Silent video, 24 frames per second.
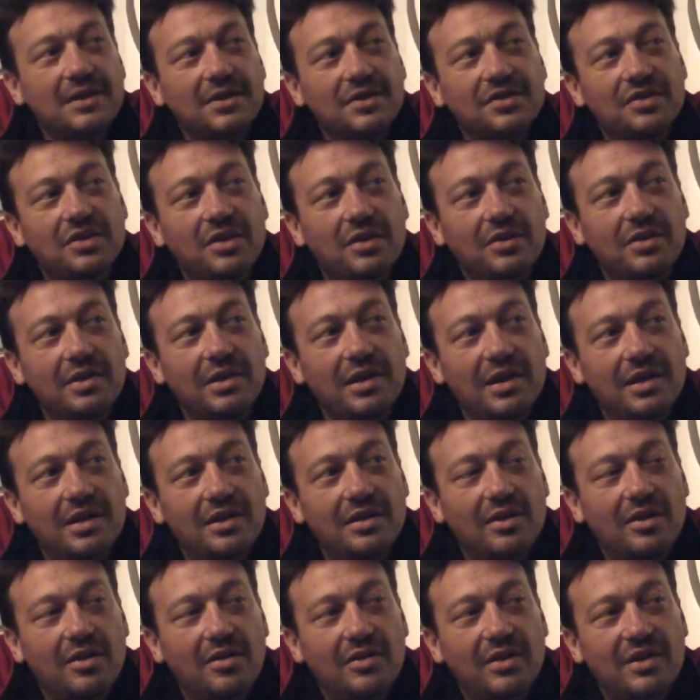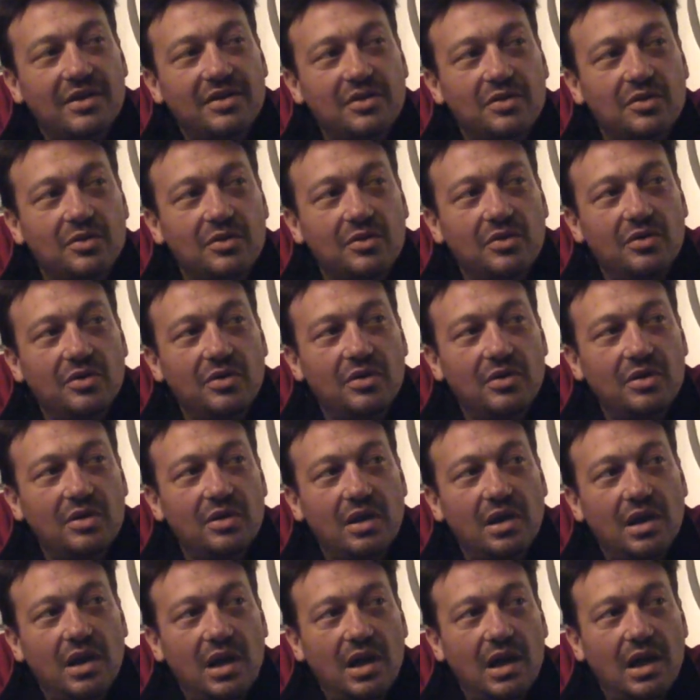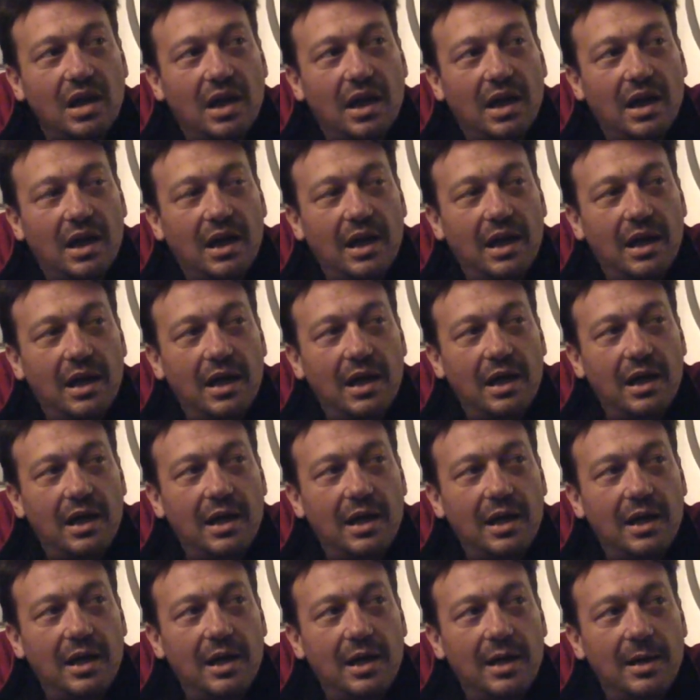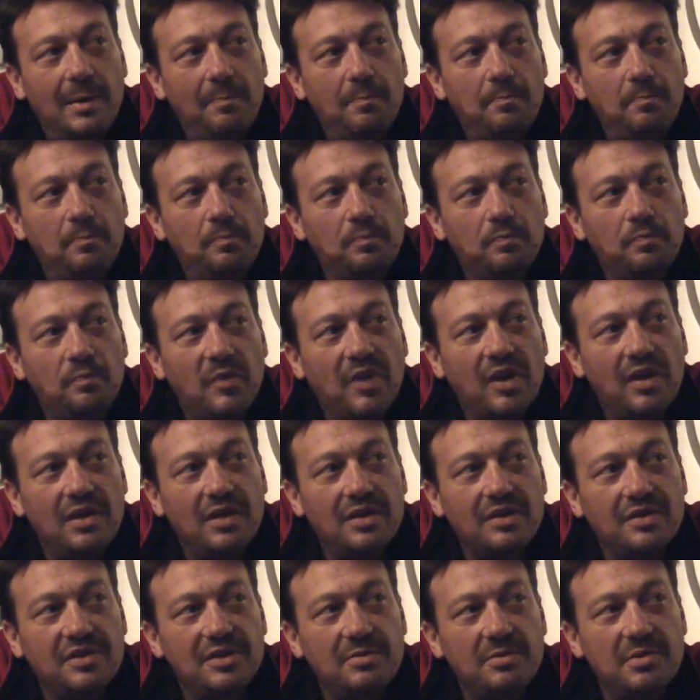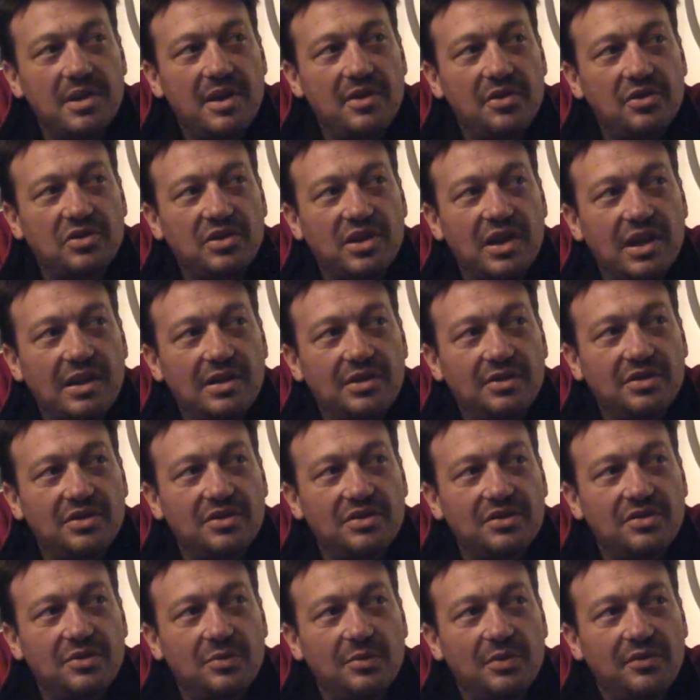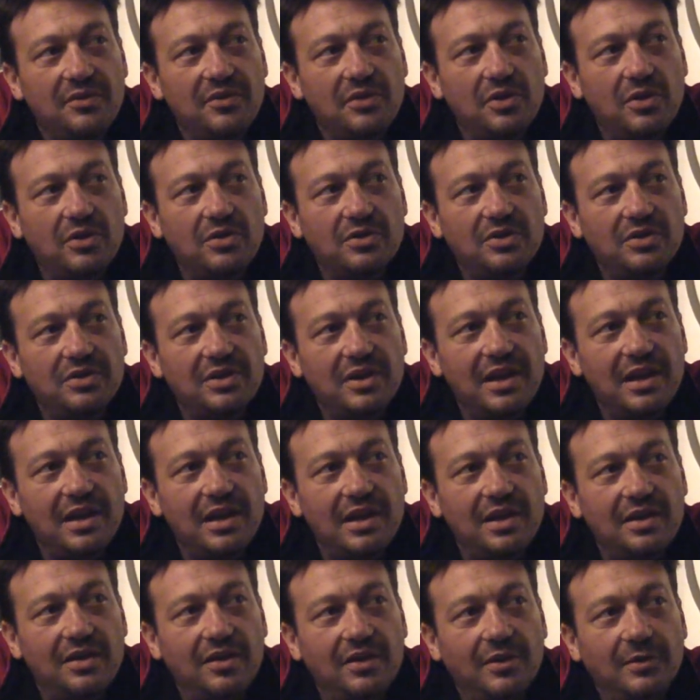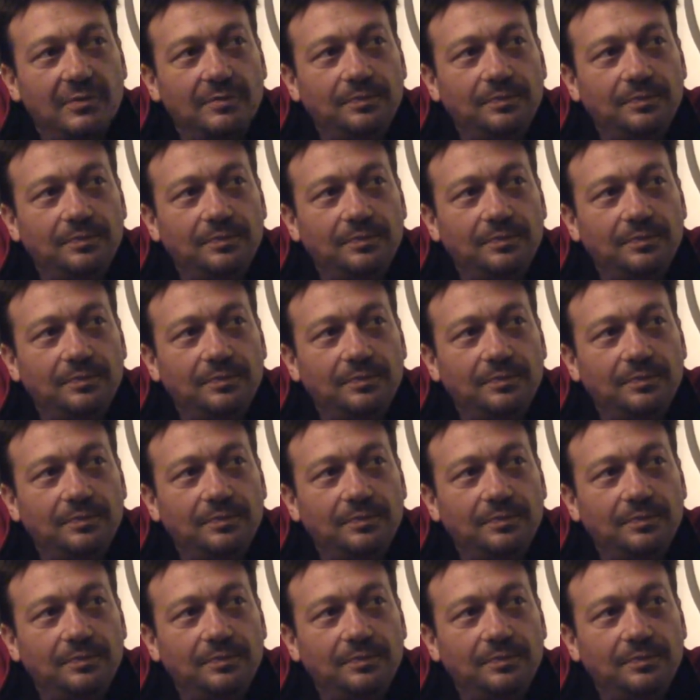So yeah, no, that's good. Some of the other challenges that we've knocked on the head.